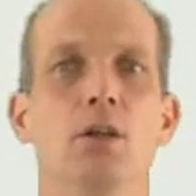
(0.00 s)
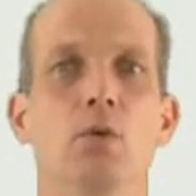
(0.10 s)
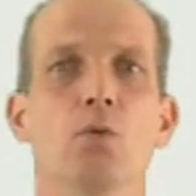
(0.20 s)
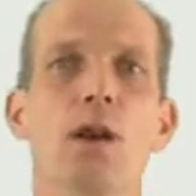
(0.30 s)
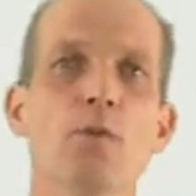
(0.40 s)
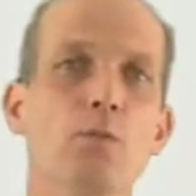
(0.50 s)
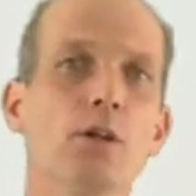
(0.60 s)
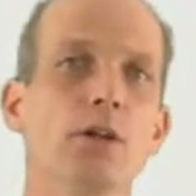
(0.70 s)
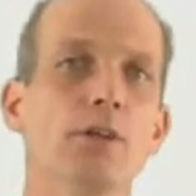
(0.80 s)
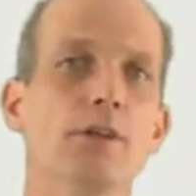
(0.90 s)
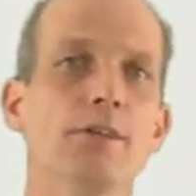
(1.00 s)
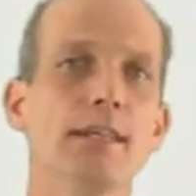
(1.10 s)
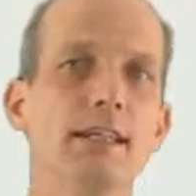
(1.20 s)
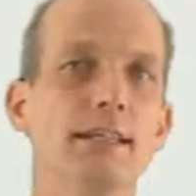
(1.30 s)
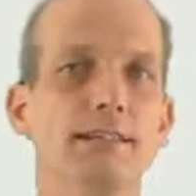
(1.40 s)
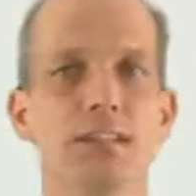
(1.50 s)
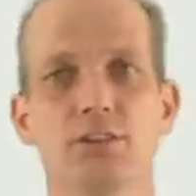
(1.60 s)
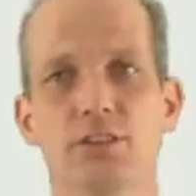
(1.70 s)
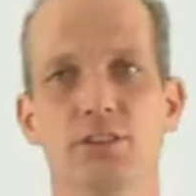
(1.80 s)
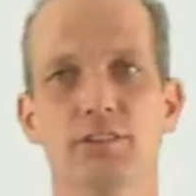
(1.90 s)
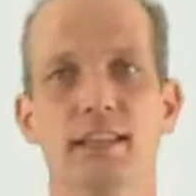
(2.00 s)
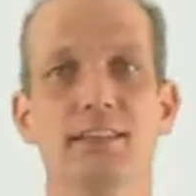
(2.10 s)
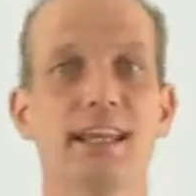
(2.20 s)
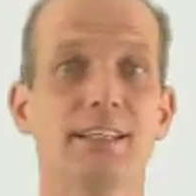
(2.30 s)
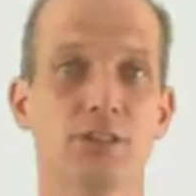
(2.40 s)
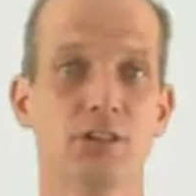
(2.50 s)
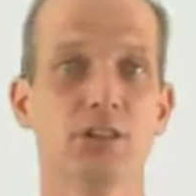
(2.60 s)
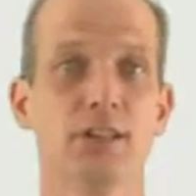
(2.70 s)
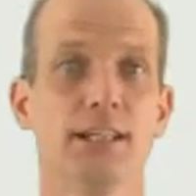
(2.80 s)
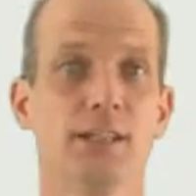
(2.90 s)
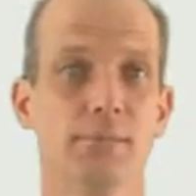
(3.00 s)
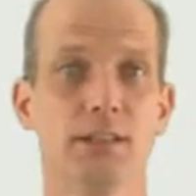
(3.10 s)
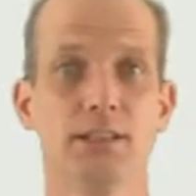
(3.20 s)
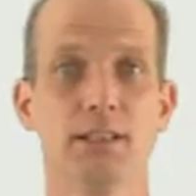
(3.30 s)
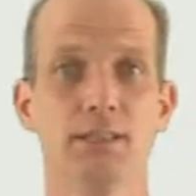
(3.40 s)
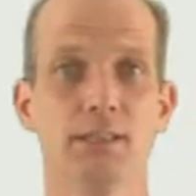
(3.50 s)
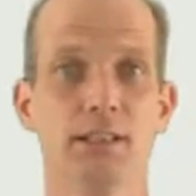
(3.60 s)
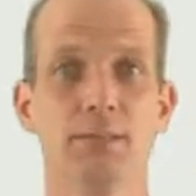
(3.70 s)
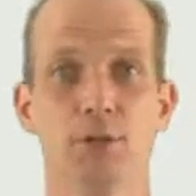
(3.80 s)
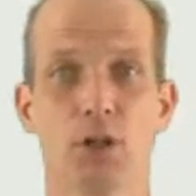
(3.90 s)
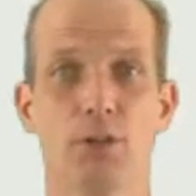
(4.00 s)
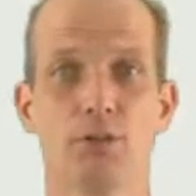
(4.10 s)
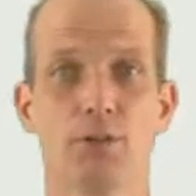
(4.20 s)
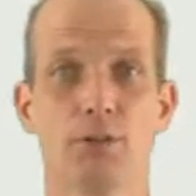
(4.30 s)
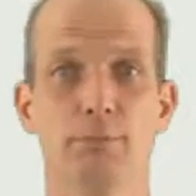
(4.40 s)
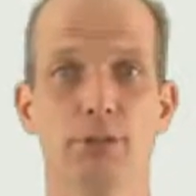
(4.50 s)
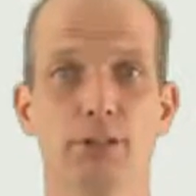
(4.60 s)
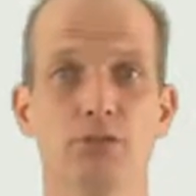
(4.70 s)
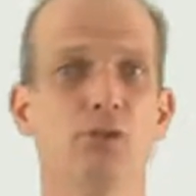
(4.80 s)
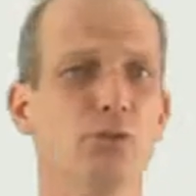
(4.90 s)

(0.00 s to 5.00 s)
What were the conditions that led to your inability to keep current with your bills?